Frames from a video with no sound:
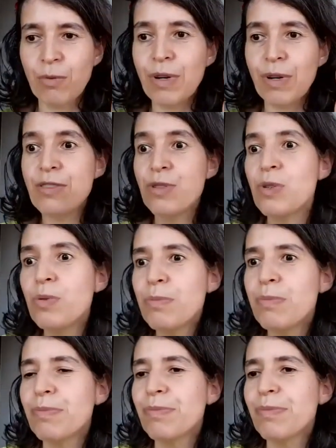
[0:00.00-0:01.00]

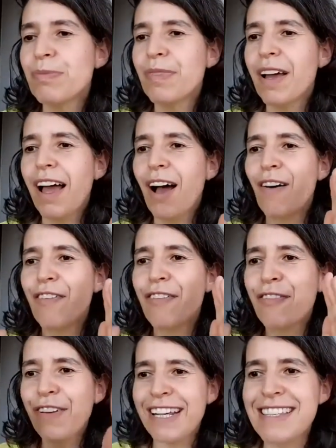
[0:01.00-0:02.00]
resume of
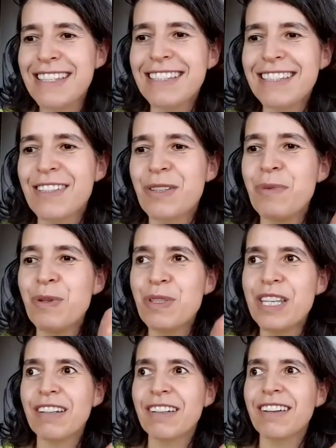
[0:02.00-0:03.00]
the
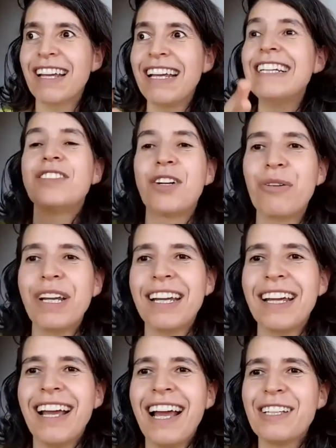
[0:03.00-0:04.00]
music
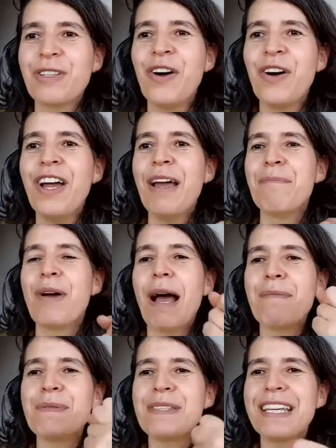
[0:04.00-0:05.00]
history. So
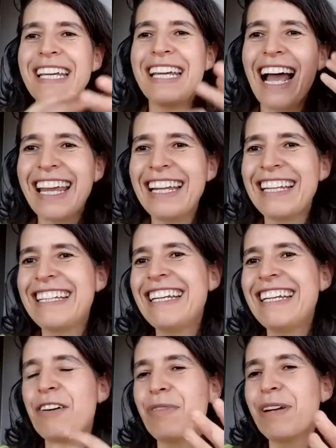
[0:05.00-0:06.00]
perhaps he
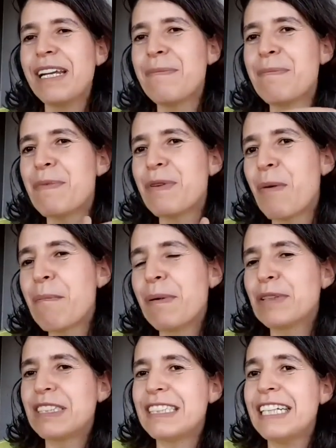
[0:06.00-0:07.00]
didn't really
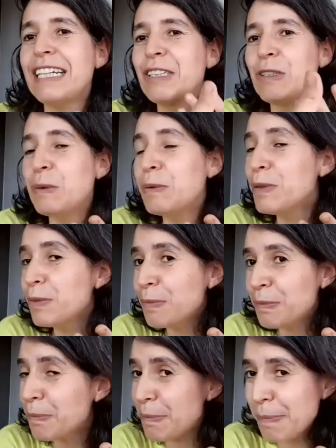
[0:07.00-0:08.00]
sing to
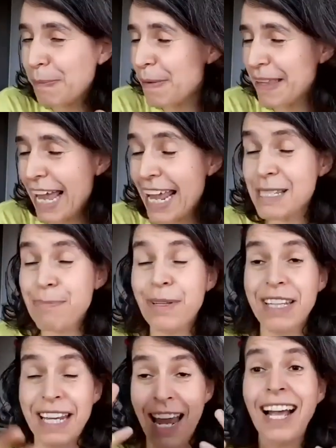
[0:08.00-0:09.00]
dance,
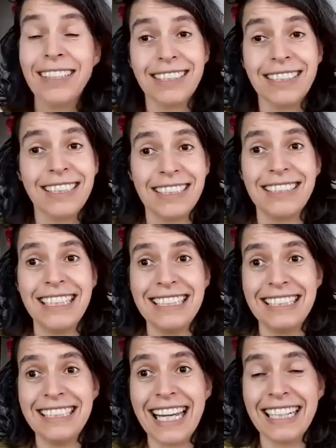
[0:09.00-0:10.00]
but he has his
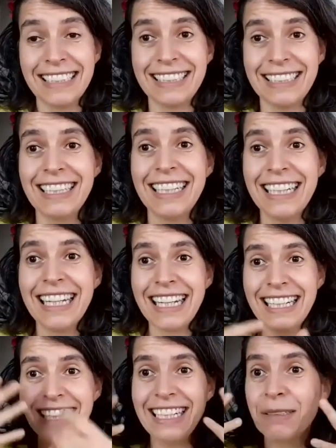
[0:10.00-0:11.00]
dance
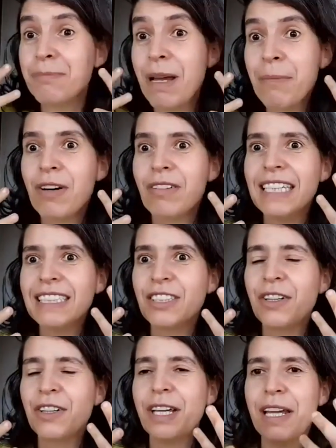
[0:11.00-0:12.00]
in his memories.
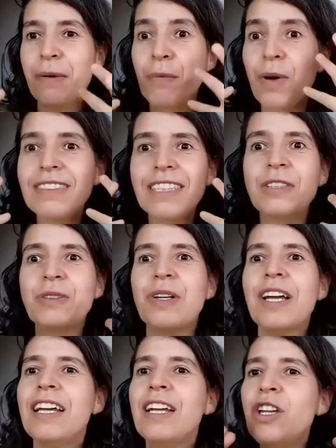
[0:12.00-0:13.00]
So he wanted to,
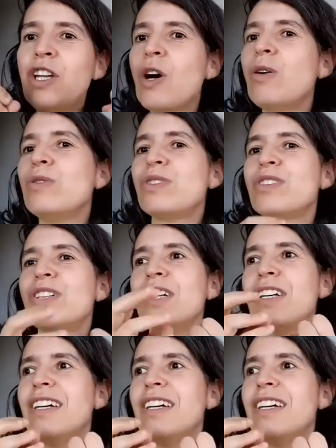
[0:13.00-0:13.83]
he knows